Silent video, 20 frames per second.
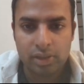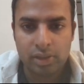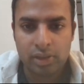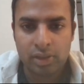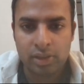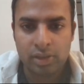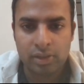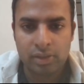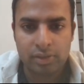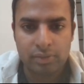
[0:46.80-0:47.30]

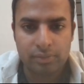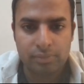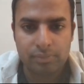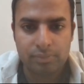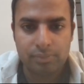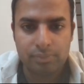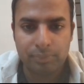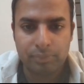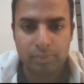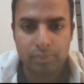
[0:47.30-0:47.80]
uh,
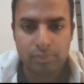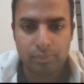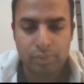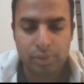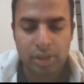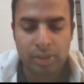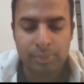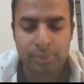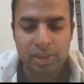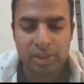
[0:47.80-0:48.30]

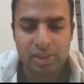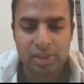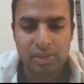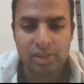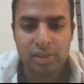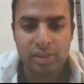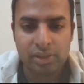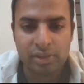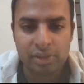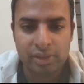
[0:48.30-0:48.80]
Prime
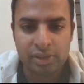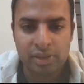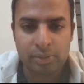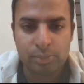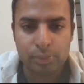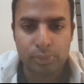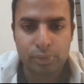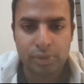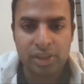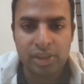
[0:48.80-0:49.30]
Minister
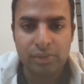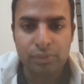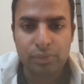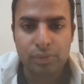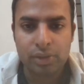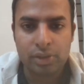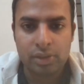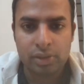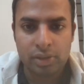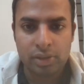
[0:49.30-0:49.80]
Narendra Modi
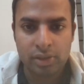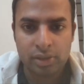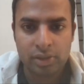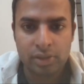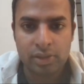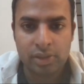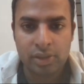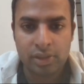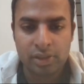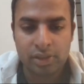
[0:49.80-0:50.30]
for the
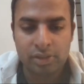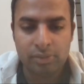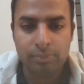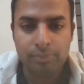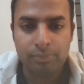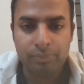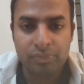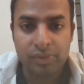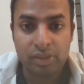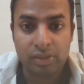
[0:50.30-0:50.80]
third
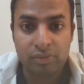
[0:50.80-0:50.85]
term,